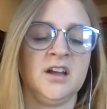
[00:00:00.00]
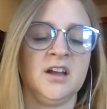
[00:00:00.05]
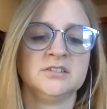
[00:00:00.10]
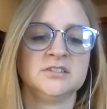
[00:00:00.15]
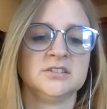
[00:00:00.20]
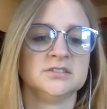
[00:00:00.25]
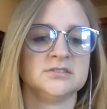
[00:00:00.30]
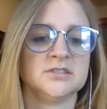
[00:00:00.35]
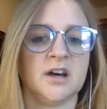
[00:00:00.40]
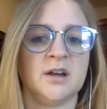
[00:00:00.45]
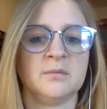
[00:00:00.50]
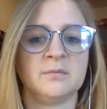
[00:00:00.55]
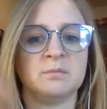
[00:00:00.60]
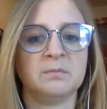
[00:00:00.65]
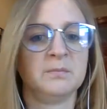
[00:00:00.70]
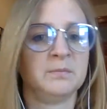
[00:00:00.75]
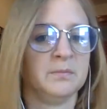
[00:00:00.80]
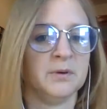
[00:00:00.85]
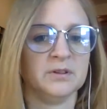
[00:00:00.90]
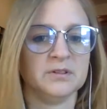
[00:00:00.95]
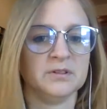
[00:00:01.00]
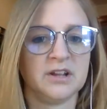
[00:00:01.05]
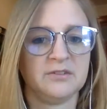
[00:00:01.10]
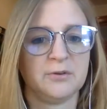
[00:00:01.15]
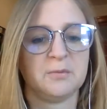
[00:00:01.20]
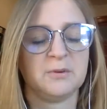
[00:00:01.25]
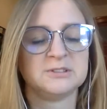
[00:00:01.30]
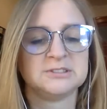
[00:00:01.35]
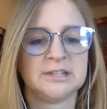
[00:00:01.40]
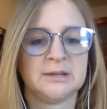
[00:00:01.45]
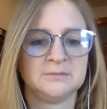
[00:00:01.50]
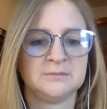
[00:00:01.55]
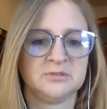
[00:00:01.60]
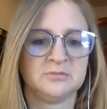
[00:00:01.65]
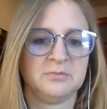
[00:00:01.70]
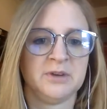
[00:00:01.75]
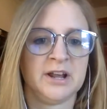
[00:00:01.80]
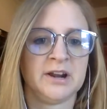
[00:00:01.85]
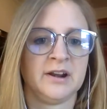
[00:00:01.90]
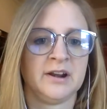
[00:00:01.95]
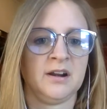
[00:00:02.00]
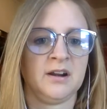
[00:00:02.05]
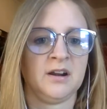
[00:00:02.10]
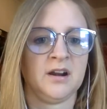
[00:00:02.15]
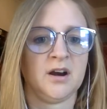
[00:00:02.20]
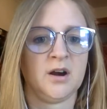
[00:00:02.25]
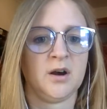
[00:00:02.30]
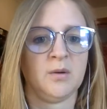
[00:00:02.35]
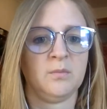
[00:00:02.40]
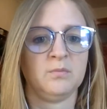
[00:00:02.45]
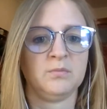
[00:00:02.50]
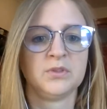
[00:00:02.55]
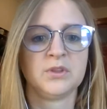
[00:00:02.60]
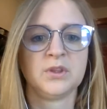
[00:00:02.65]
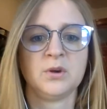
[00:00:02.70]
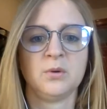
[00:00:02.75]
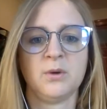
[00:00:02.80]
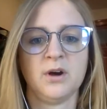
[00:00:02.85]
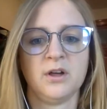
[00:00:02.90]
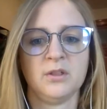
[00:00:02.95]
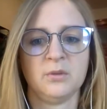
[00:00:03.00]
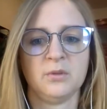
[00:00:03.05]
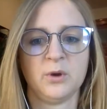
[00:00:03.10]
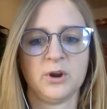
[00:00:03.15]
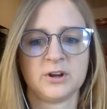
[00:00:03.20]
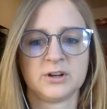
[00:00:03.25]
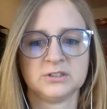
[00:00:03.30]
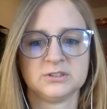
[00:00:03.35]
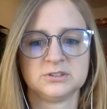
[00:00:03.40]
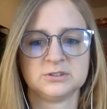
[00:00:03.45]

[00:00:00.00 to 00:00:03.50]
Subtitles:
just unbelievable sums of money while the workers